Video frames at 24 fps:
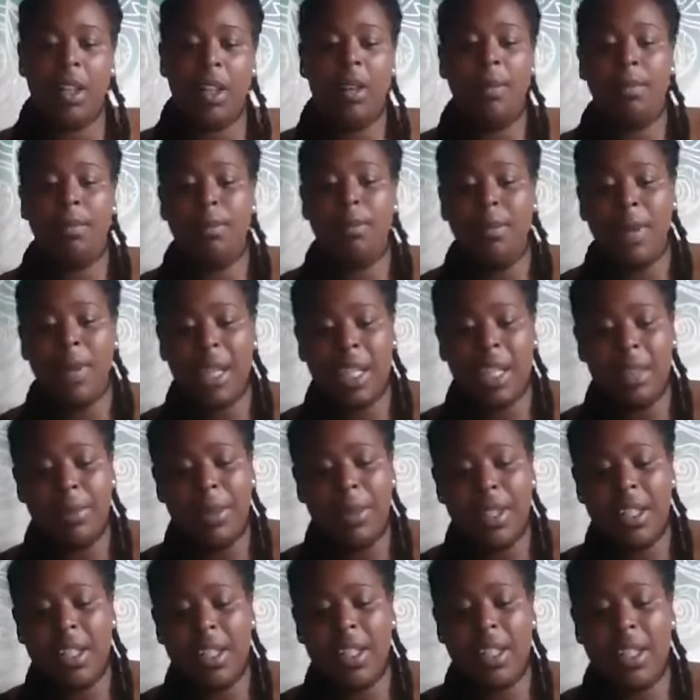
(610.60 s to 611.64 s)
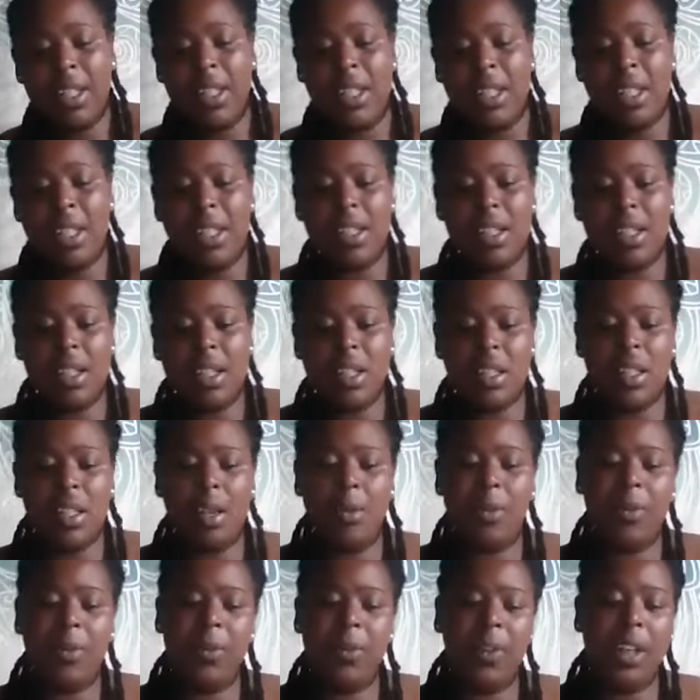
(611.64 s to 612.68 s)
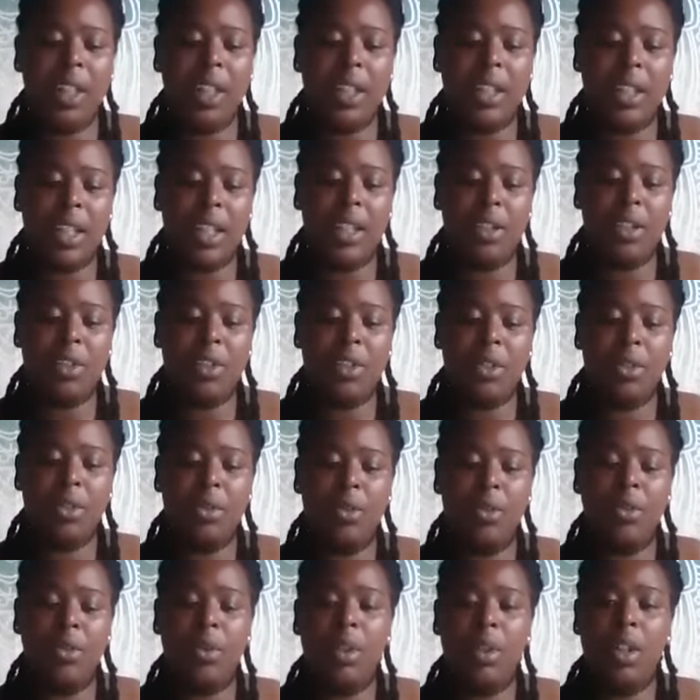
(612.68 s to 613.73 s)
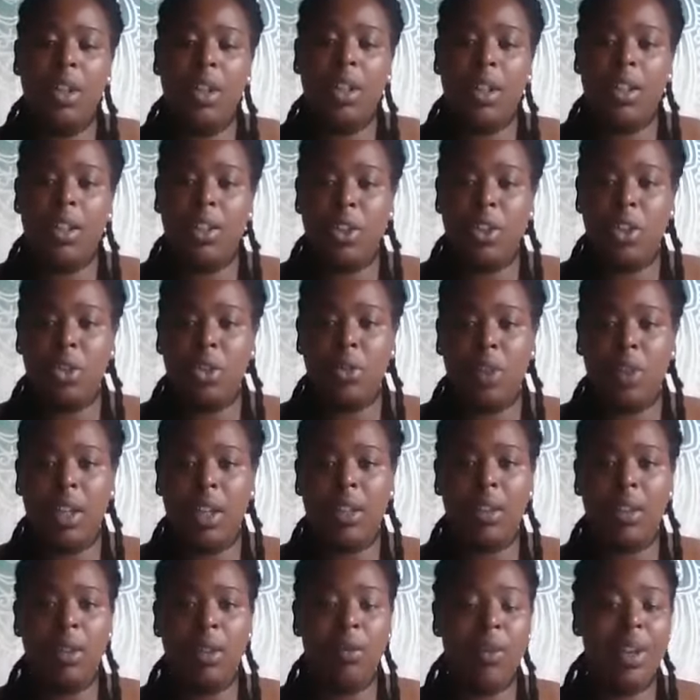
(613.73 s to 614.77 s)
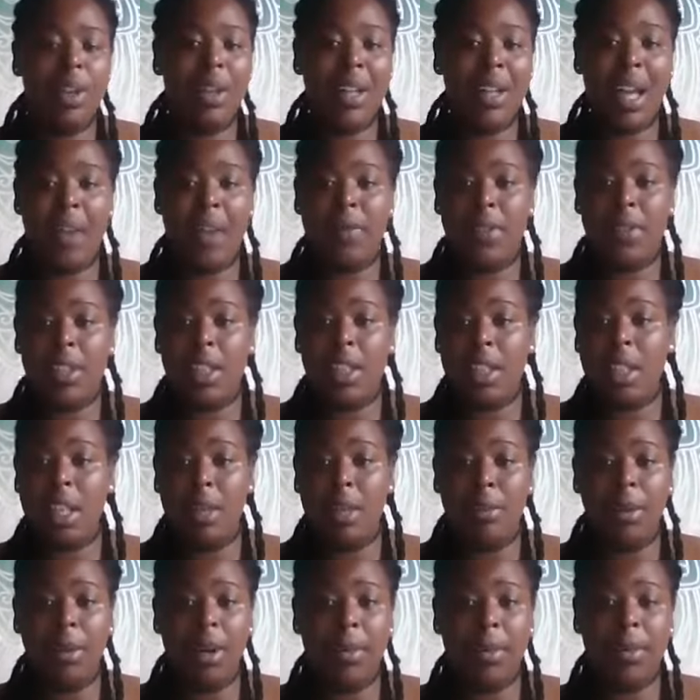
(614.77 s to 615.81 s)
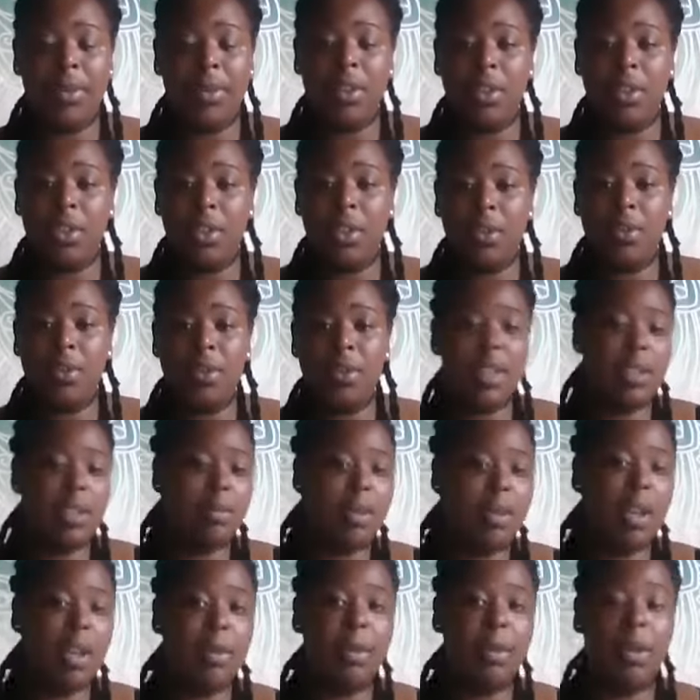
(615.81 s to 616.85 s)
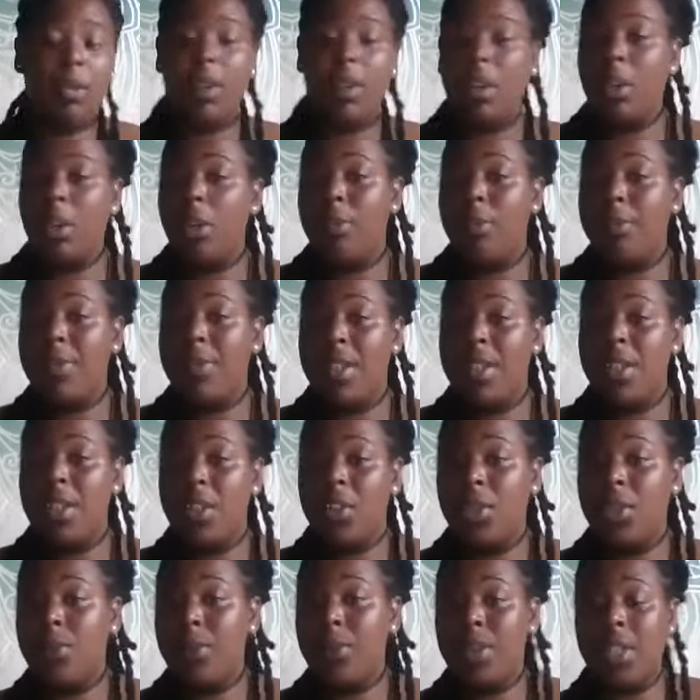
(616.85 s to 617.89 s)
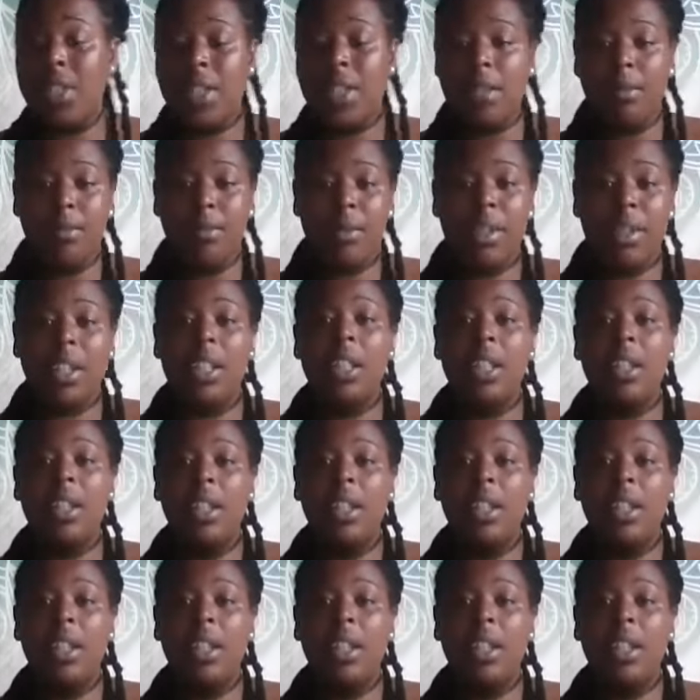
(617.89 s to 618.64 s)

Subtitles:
Maybe there is some financial constraint around having to keep up with the Joneses. Maybe you're in competition with somebody.